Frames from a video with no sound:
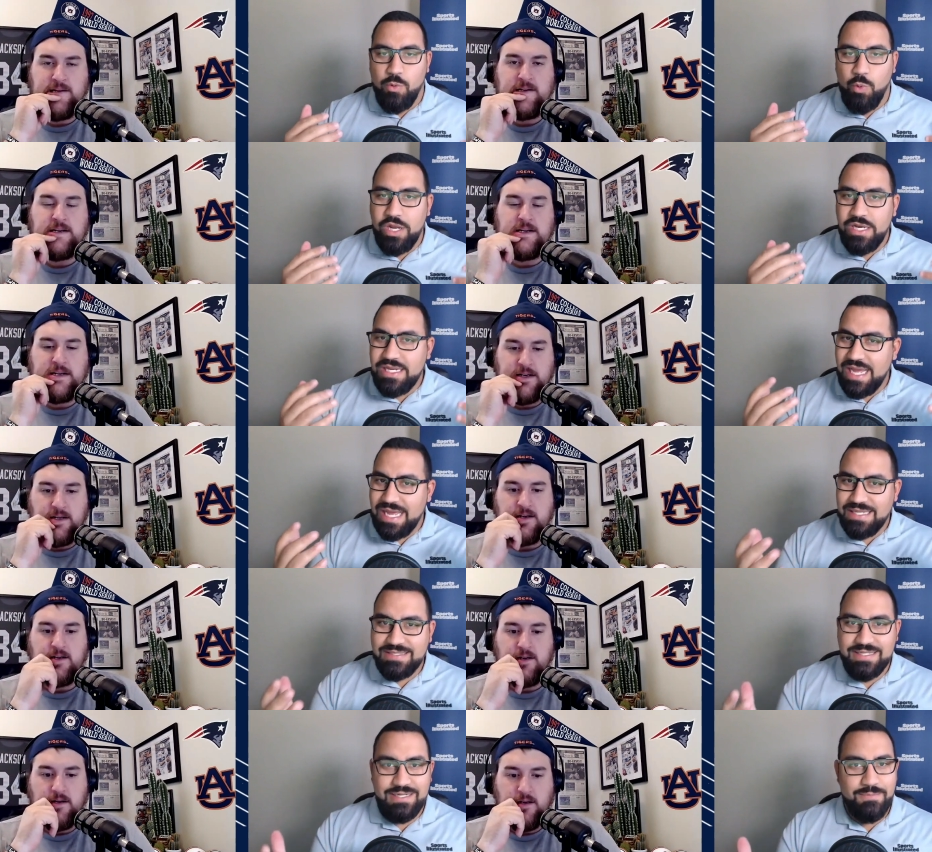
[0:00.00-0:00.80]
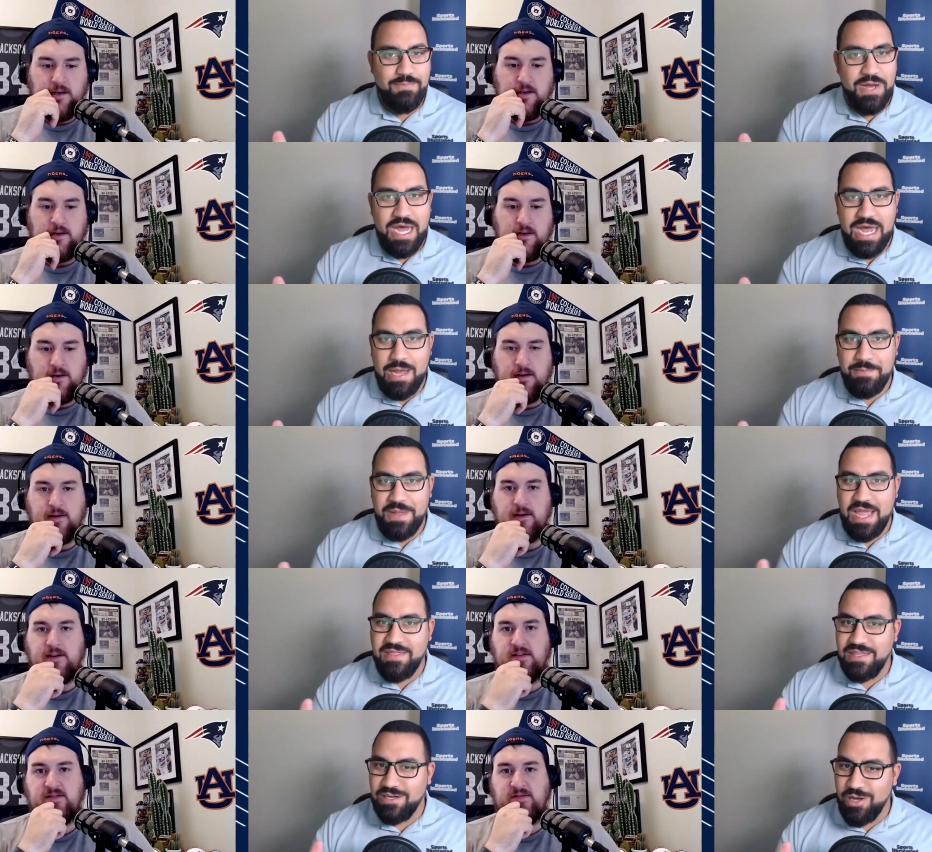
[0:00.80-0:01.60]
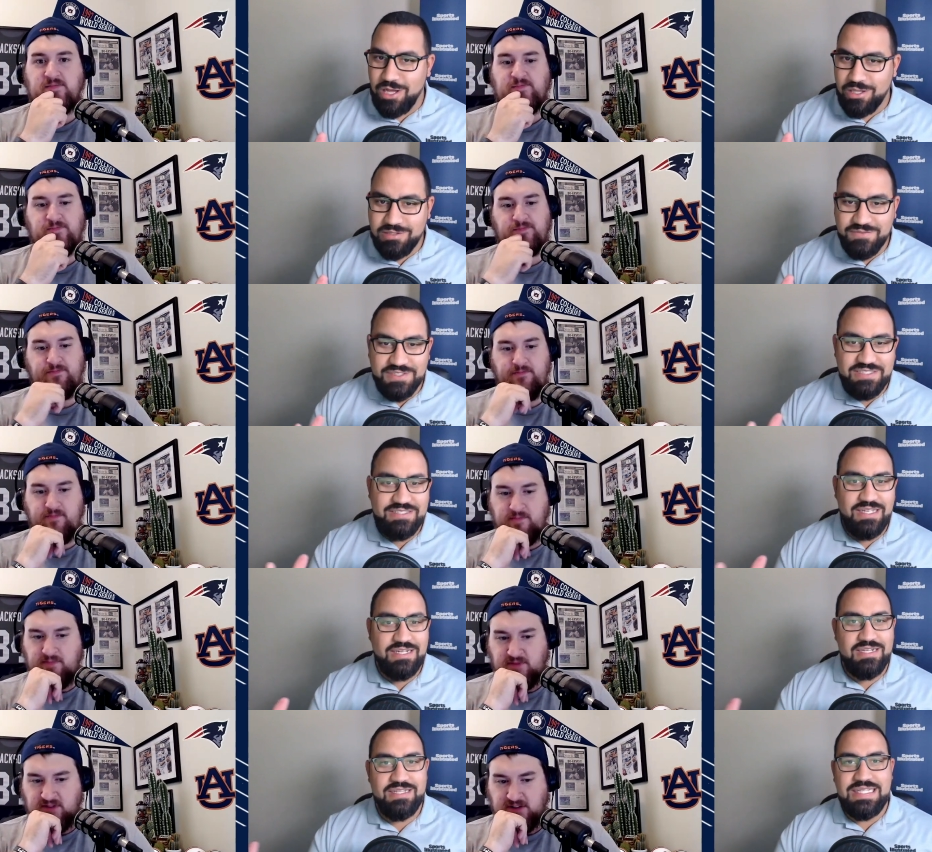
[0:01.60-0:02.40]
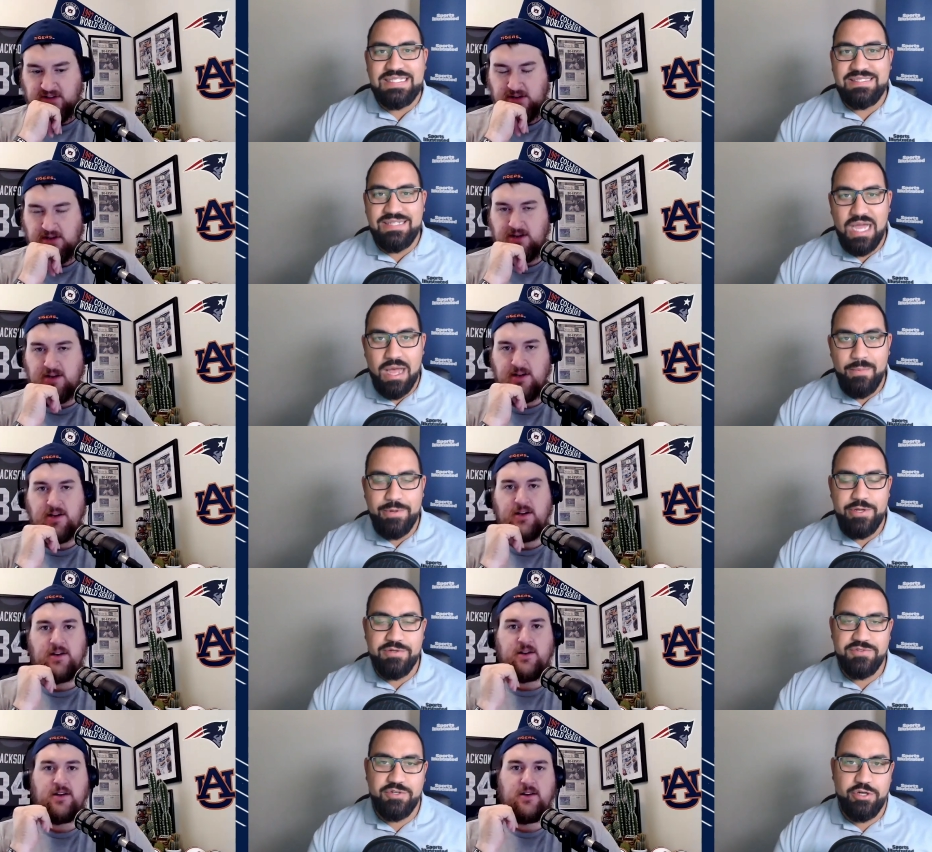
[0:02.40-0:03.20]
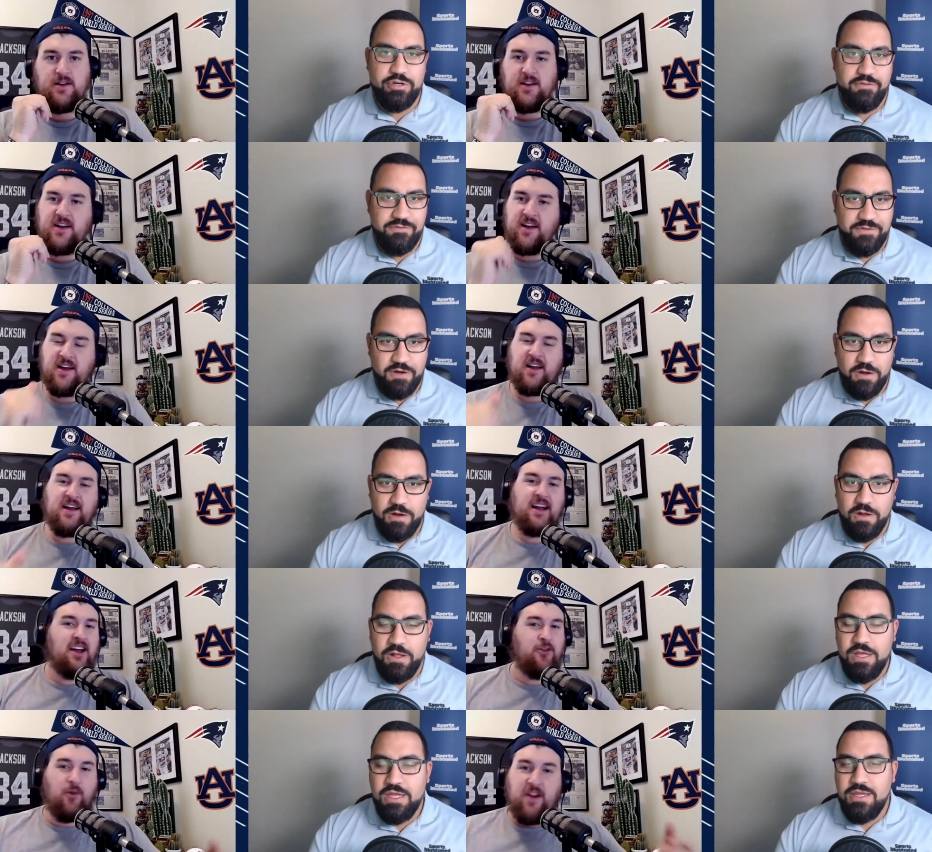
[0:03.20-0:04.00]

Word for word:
Speaker 1: one guy's going to pop, and then all of a sudden these dominoes are going to fall.